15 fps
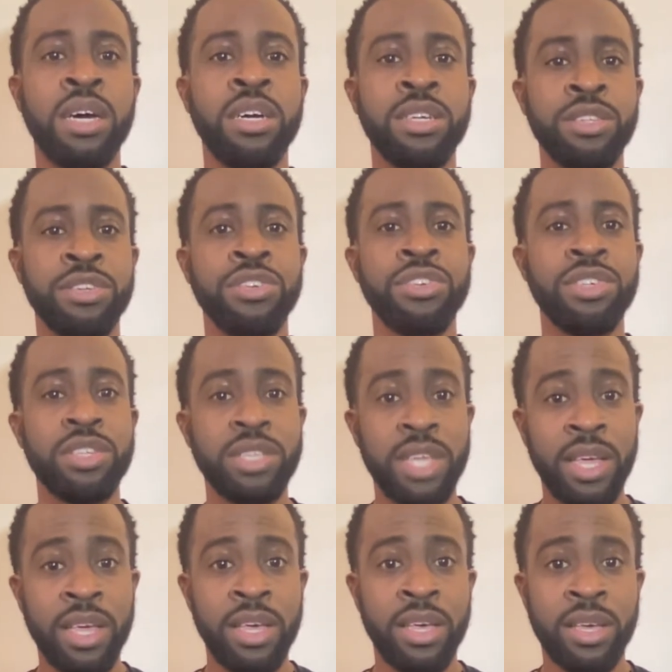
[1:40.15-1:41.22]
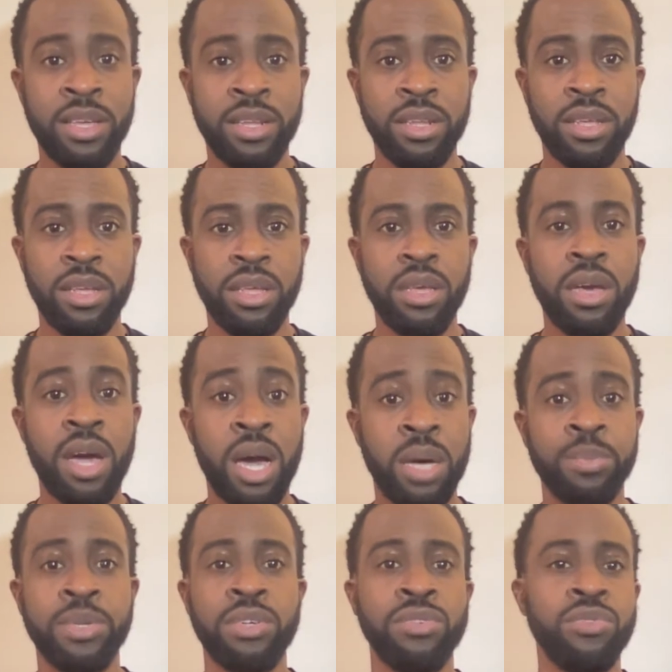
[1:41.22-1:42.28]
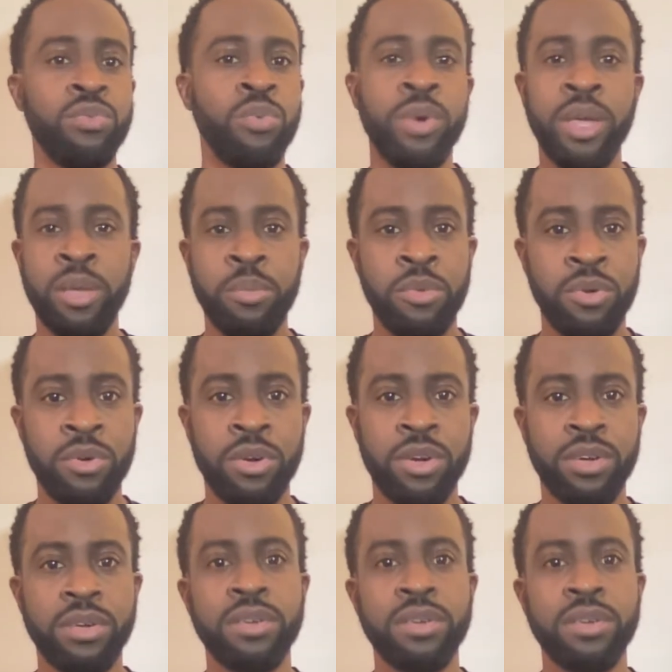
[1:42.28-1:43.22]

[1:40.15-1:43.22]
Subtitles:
understand options way more.